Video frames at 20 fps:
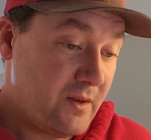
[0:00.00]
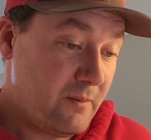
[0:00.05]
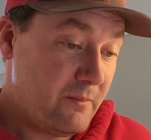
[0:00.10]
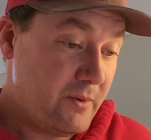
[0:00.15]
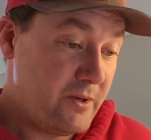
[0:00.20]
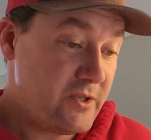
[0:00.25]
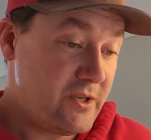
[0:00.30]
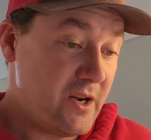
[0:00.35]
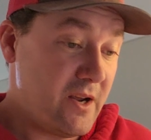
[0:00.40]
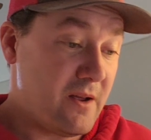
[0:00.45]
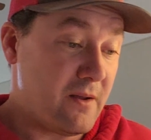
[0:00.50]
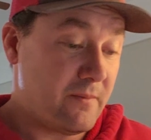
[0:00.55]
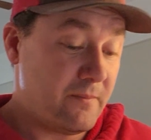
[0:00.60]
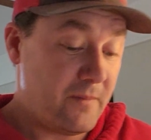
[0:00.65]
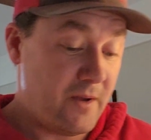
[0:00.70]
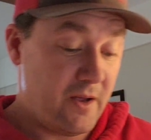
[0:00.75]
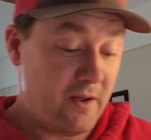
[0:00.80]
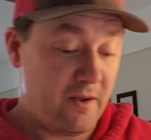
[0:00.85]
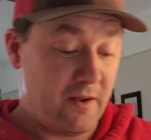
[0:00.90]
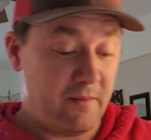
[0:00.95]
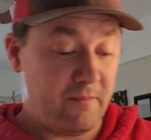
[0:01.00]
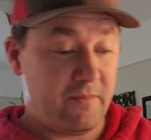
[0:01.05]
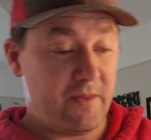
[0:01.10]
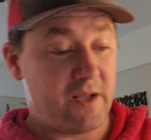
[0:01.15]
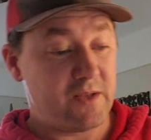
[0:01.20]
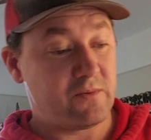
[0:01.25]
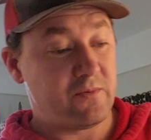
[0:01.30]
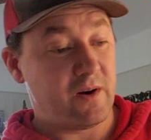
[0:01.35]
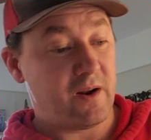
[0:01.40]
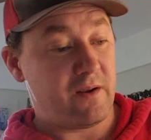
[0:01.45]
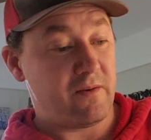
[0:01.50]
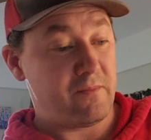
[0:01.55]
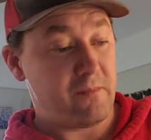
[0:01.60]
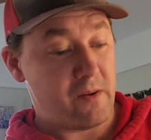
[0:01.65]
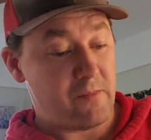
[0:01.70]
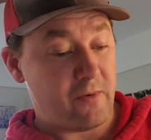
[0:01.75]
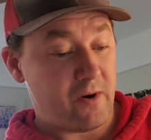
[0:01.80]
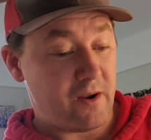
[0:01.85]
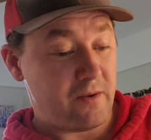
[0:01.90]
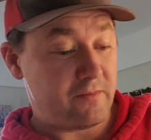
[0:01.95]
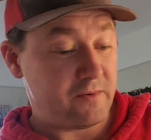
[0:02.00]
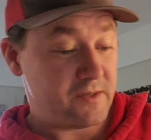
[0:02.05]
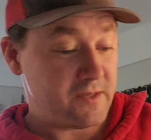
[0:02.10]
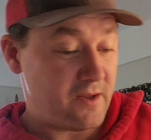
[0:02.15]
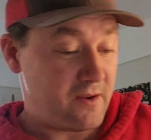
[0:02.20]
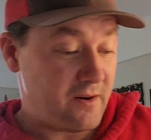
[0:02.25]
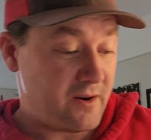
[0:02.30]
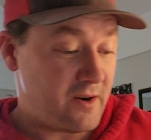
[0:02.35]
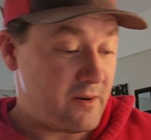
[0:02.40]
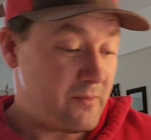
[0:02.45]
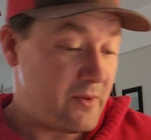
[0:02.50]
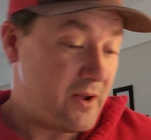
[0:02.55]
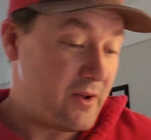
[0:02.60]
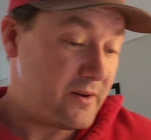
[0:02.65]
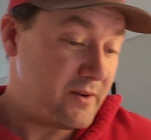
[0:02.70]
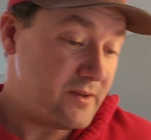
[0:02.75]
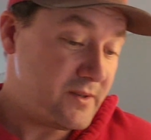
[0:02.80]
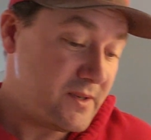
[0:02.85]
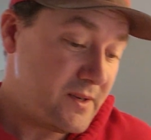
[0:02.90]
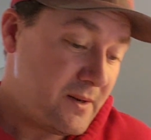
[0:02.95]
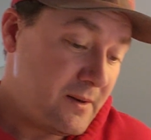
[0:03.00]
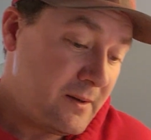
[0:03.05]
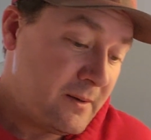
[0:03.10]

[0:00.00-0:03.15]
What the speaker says: But yeah, that's what I remember I was talking about. Is